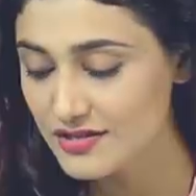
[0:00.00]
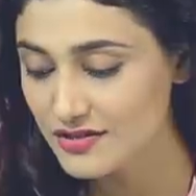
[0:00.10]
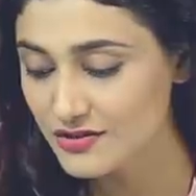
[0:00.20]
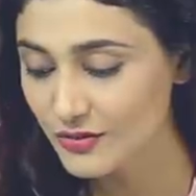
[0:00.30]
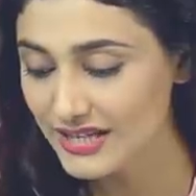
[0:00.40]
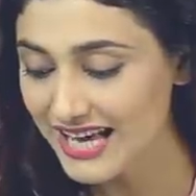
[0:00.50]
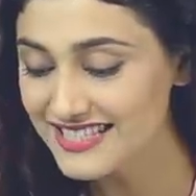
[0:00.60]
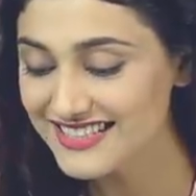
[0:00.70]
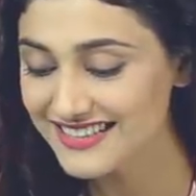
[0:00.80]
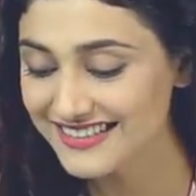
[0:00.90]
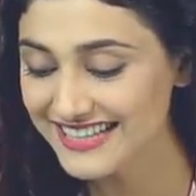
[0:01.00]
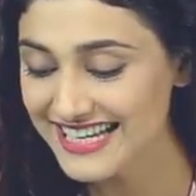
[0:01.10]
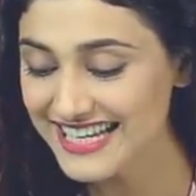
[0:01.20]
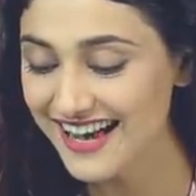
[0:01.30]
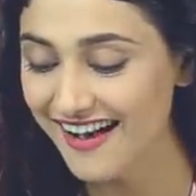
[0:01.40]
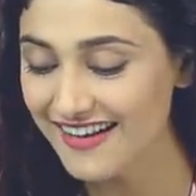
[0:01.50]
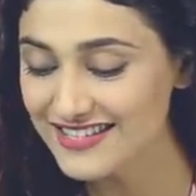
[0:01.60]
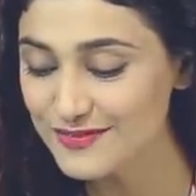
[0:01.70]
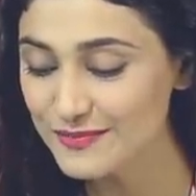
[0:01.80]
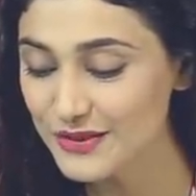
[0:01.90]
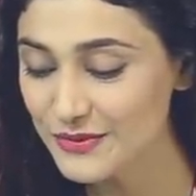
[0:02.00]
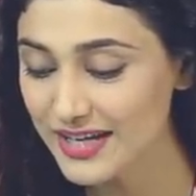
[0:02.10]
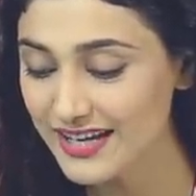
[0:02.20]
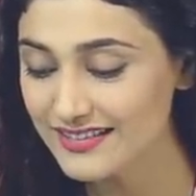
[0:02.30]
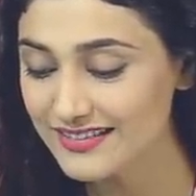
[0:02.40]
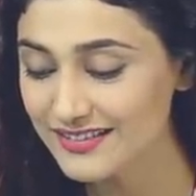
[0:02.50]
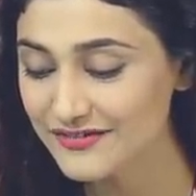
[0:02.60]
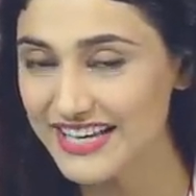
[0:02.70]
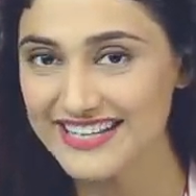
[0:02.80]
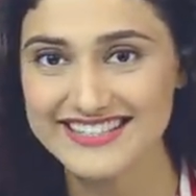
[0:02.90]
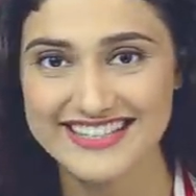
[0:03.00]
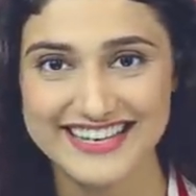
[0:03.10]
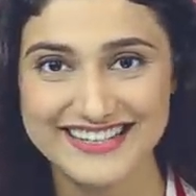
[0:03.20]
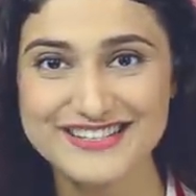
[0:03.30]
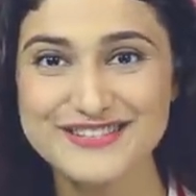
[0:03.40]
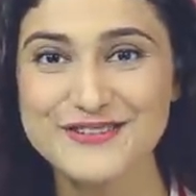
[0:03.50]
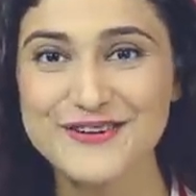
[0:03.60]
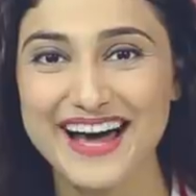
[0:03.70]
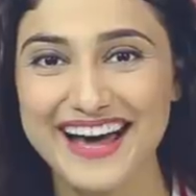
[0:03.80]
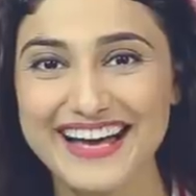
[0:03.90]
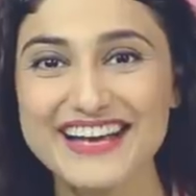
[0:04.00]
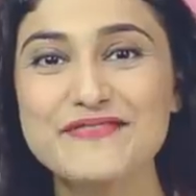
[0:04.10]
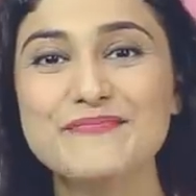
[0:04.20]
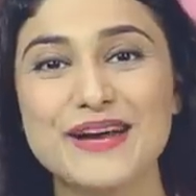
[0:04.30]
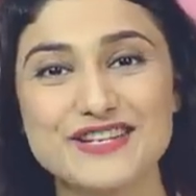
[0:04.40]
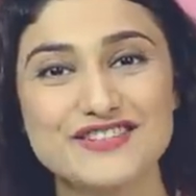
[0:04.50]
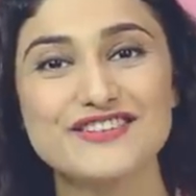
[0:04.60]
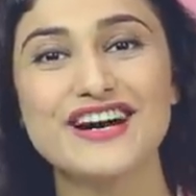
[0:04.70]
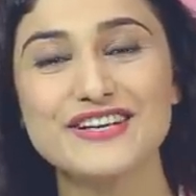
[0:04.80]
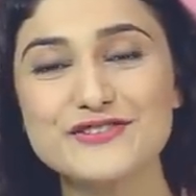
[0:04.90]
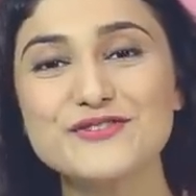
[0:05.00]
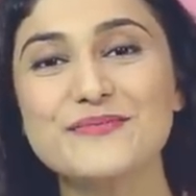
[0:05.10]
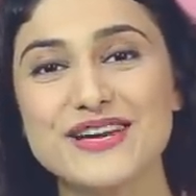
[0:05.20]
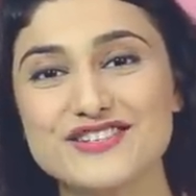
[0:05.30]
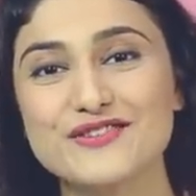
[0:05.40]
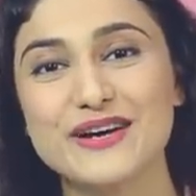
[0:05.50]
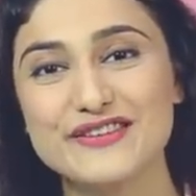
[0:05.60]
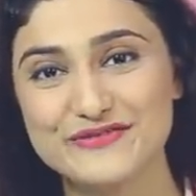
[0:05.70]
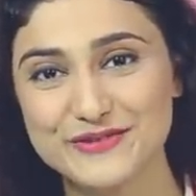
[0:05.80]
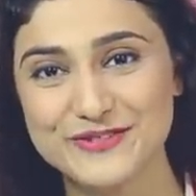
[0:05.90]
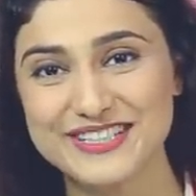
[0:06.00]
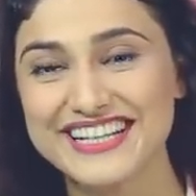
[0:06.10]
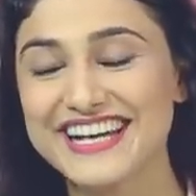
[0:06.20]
So yes, uh, he asked me to get a weighing scale. So I measure, I used to measure my food.